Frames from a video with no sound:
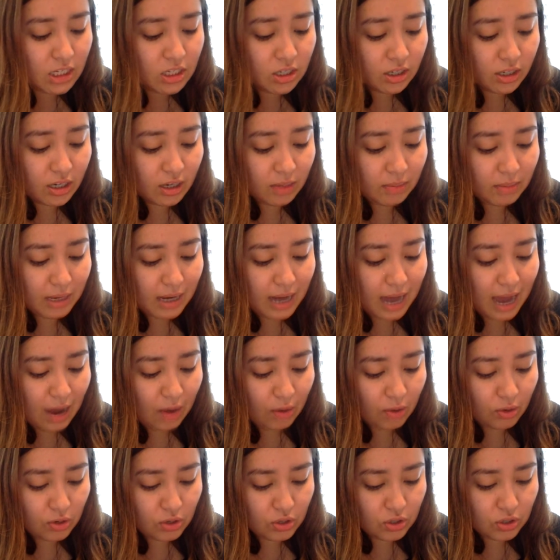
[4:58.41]
It took him
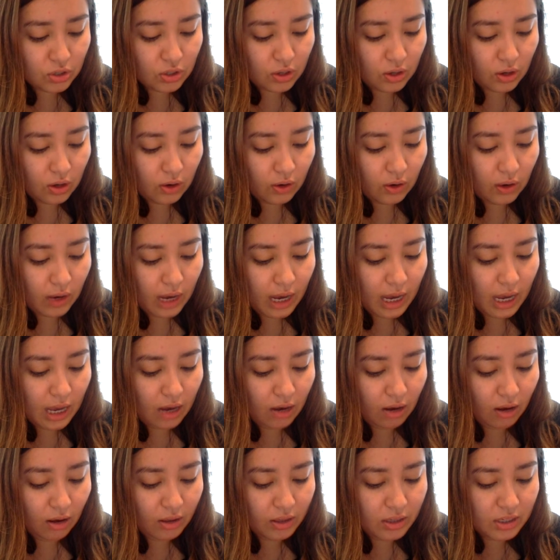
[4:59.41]
an hour or so,
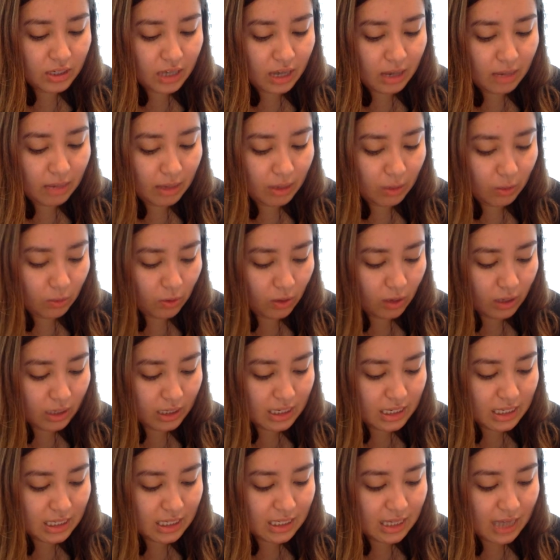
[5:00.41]
and all the time he
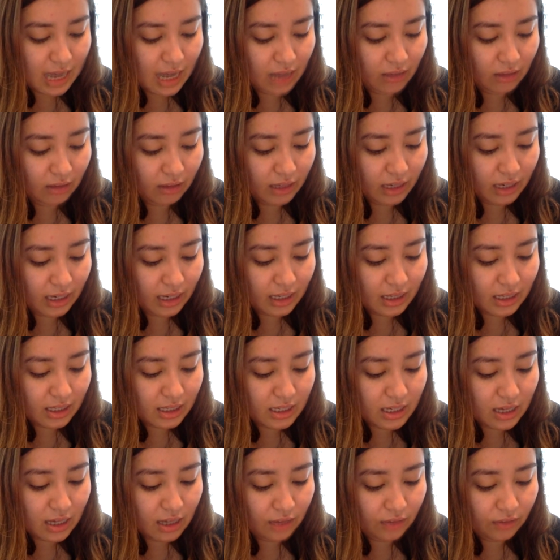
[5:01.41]
worked, he sat looking
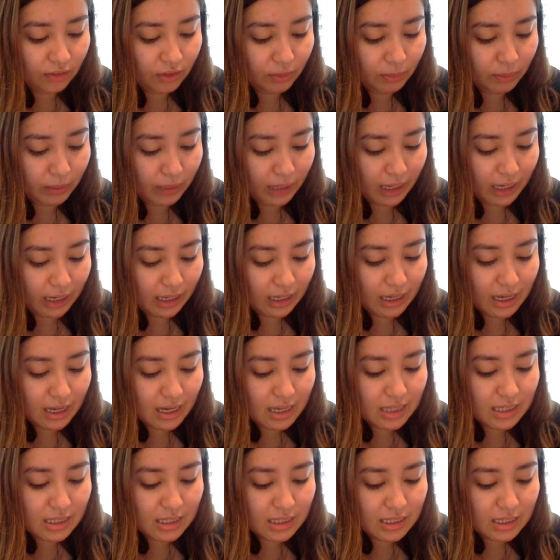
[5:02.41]
at the tail of the
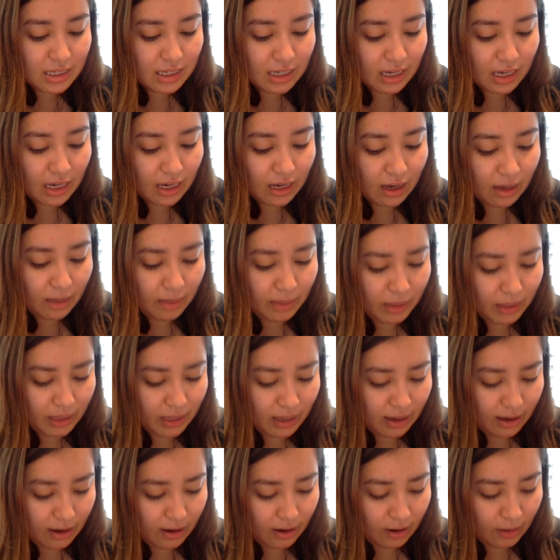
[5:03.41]
plane sticking up
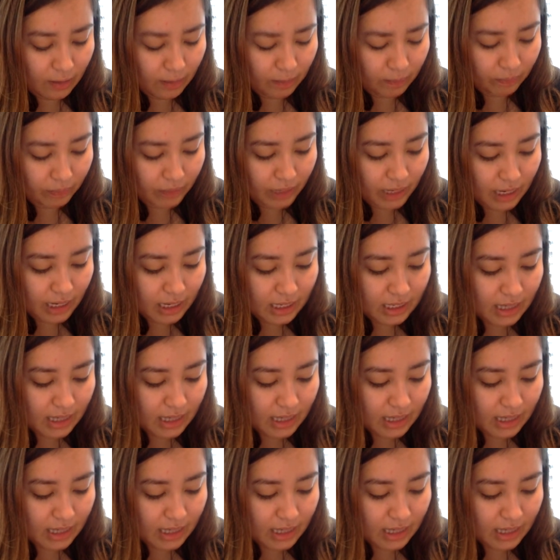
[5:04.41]
in the air,